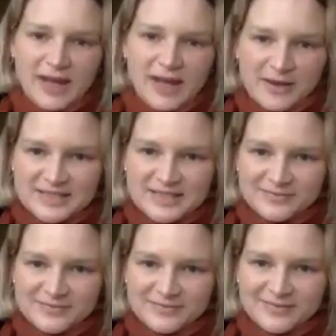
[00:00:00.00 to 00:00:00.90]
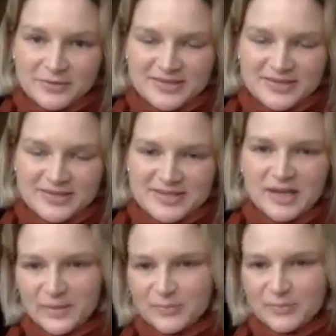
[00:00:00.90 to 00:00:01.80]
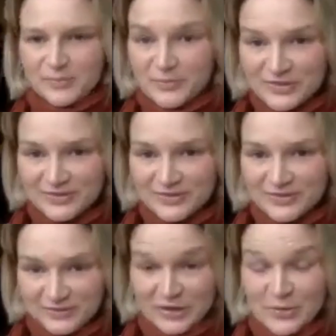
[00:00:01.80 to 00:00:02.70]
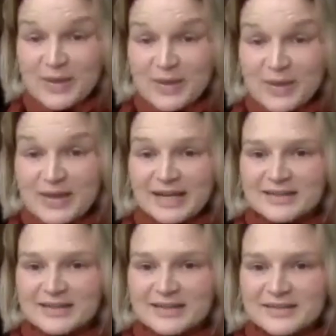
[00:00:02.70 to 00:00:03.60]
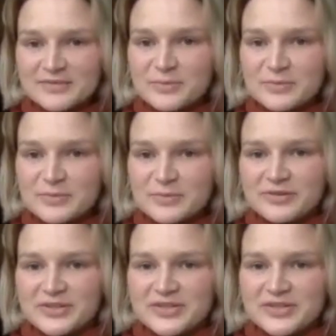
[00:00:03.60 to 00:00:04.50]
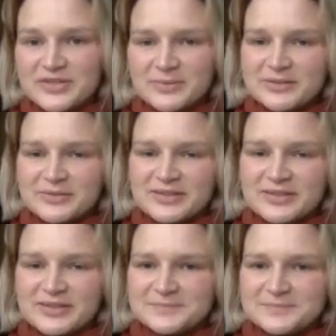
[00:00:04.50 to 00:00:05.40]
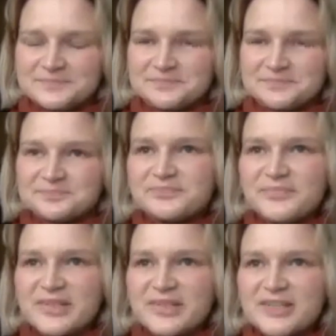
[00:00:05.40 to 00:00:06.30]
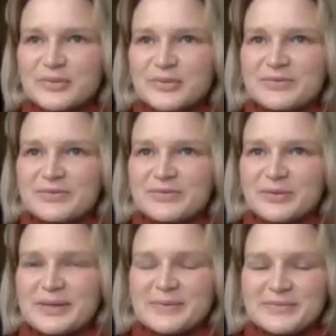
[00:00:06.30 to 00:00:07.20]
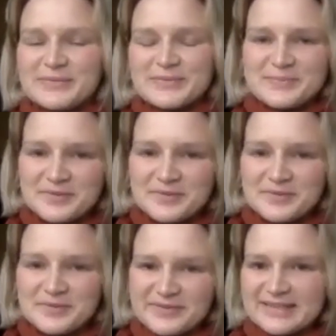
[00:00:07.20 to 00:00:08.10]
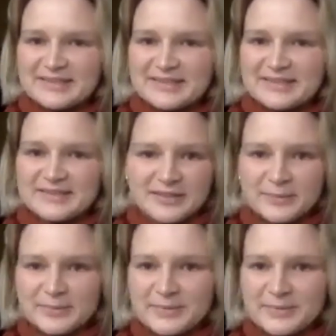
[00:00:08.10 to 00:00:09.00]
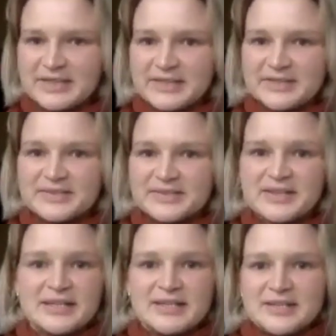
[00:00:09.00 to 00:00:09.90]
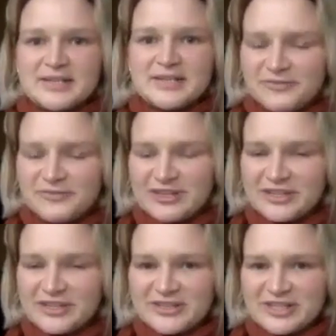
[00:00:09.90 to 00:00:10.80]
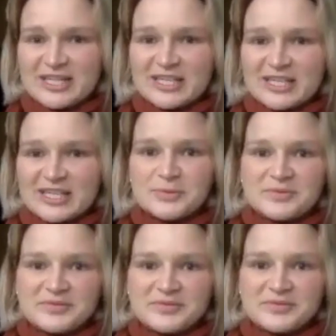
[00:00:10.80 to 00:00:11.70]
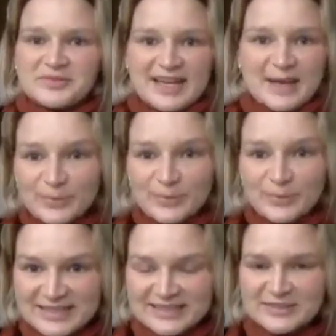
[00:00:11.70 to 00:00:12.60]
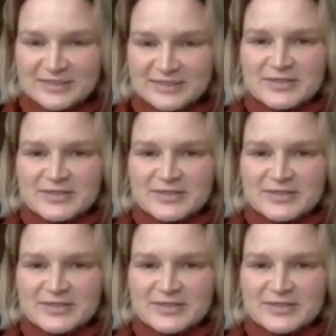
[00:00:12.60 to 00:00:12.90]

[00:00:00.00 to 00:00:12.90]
faculty of the course is made up from so many islanders from all across the world. We've got people from Greenland, the Philippines, Fiji, we've got the Hebrides,